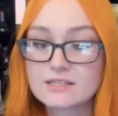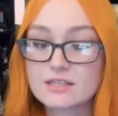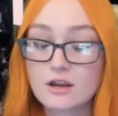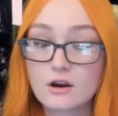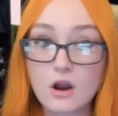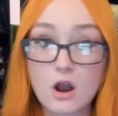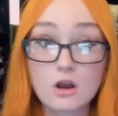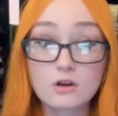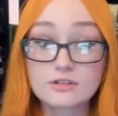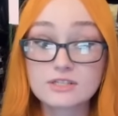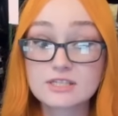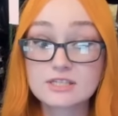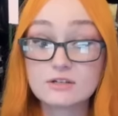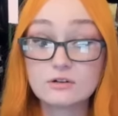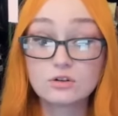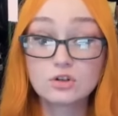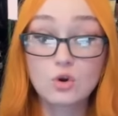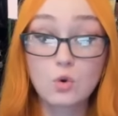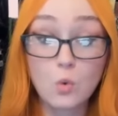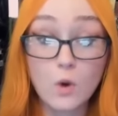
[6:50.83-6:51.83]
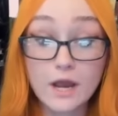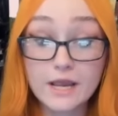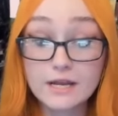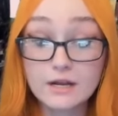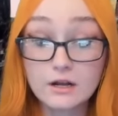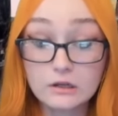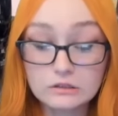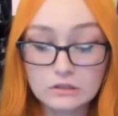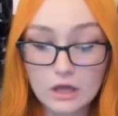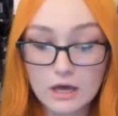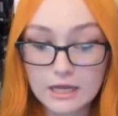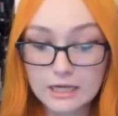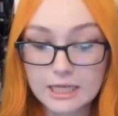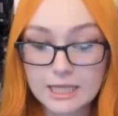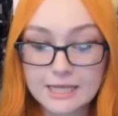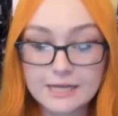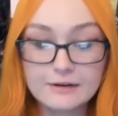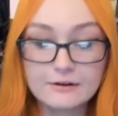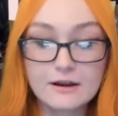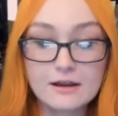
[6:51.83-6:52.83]
there are still quite a lot
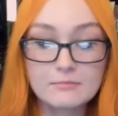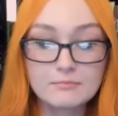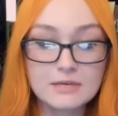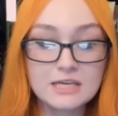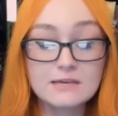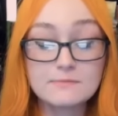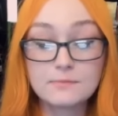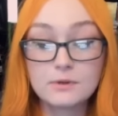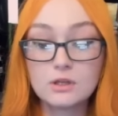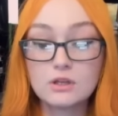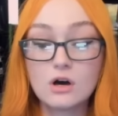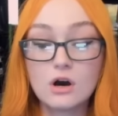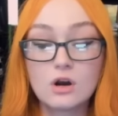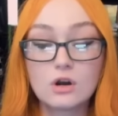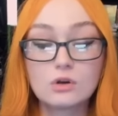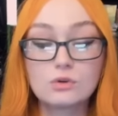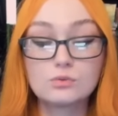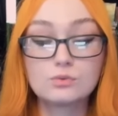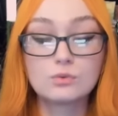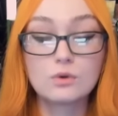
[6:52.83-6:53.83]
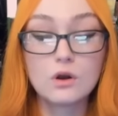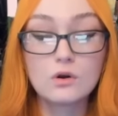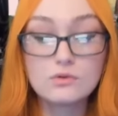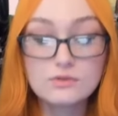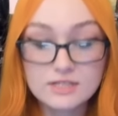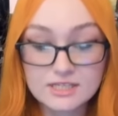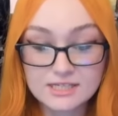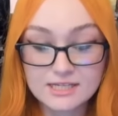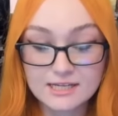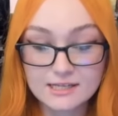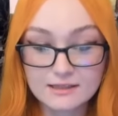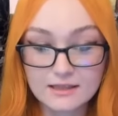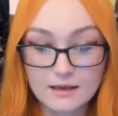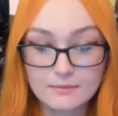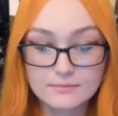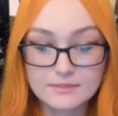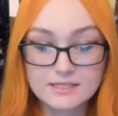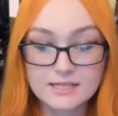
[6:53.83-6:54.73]
here, and people are roasting them,